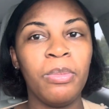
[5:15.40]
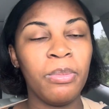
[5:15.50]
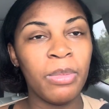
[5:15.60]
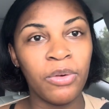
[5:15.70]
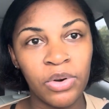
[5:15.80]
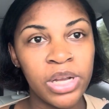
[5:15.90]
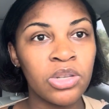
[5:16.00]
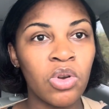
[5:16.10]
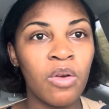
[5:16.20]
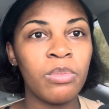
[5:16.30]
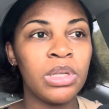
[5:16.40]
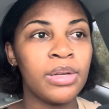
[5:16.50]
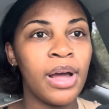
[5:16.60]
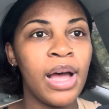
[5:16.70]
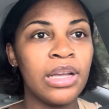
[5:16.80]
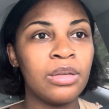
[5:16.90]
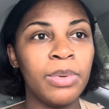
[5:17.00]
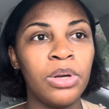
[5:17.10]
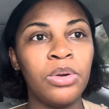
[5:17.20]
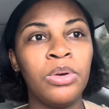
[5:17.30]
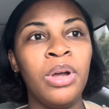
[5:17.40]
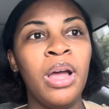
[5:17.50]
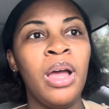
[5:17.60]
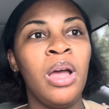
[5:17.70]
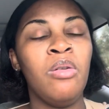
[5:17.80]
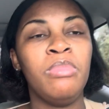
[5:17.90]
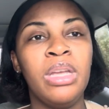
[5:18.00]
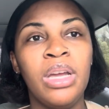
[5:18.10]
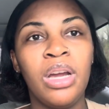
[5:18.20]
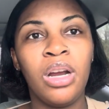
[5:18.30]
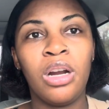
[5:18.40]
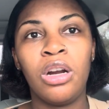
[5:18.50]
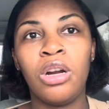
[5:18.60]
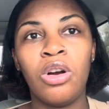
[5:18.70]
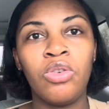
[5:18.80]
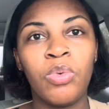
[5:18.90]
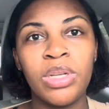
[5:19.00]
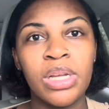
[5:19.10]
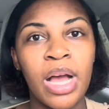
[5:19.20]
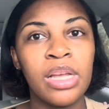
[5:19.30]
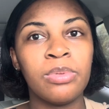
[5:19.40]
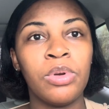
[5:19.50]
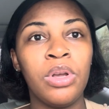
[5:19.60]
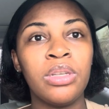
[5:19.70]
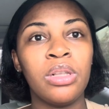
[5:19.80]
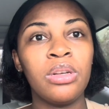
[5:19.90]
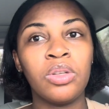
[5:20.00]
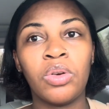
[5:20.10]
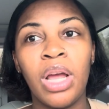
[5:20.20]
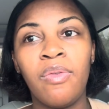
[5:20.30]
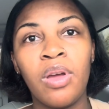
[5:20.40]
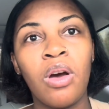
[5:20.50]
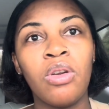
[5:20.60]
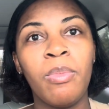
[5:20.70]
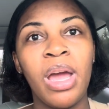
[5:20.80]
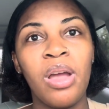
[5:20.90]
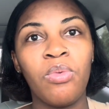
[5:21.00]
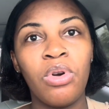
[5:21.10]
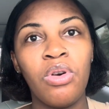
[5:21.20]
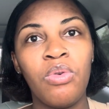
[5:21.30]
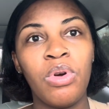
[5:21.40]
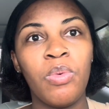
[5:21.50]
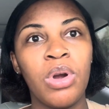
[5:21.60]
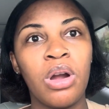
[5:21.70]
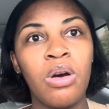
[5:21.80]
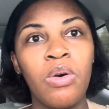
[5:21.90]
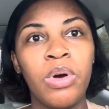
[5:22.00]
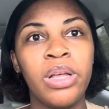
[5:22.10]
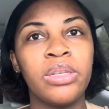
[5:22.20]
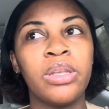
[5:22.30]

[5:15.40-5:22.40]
My friend's driving me to the hospital. Me and her on the way to the hospital. It's a little traffic on the main road where we're going.